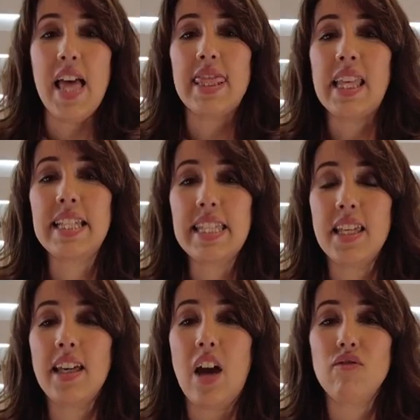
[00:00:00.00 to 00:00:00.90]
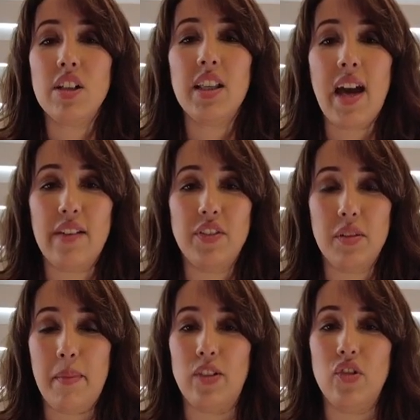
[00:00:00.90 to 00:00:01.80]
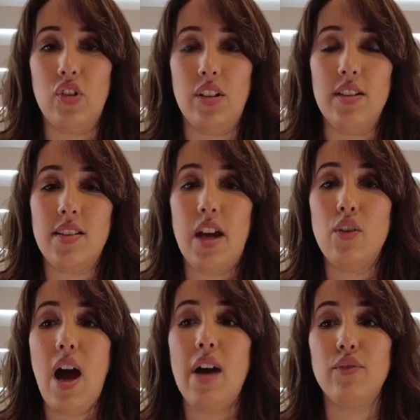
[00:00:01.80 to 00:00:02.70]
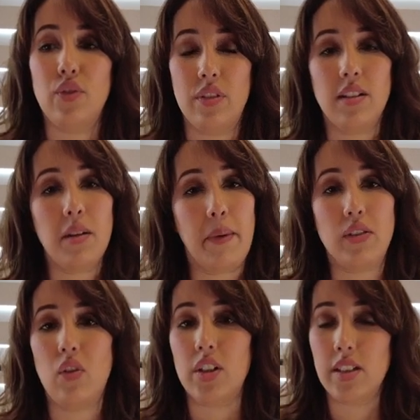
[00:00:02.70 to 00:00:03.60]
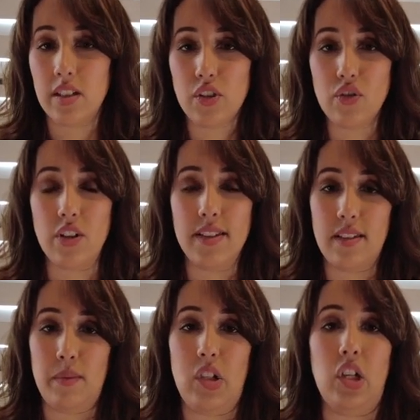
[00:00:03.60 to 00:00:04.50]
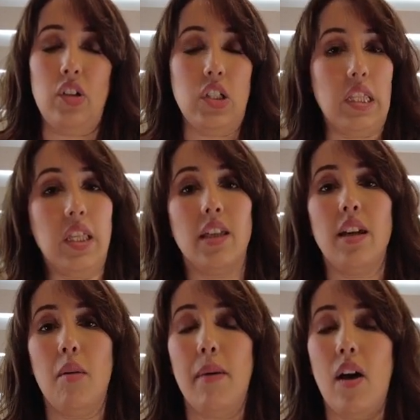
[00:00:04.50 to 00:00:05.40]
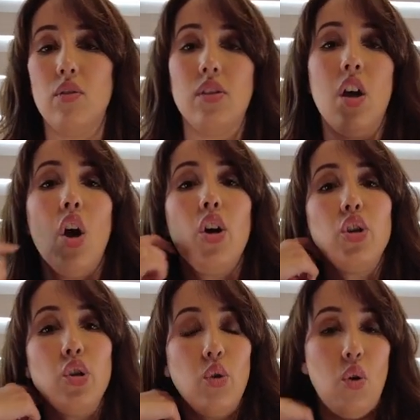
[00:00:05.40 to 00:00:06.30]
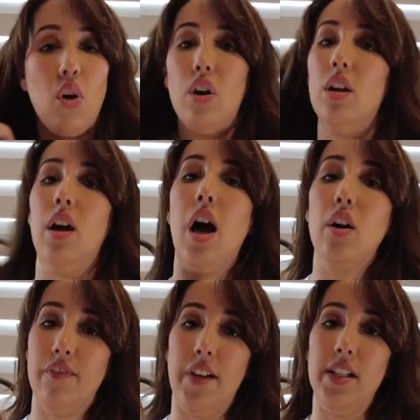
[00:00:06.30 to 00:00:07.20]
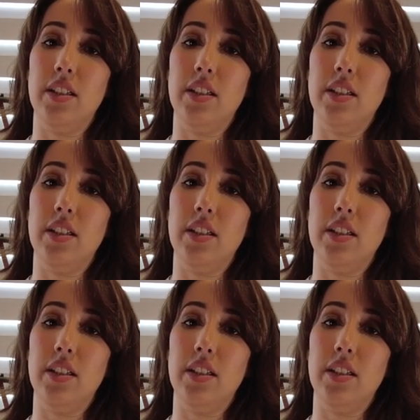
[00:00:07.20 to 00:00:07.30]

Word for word: Next thing I really have to mention is that you have to think about your accessories as much as you think about your outfit.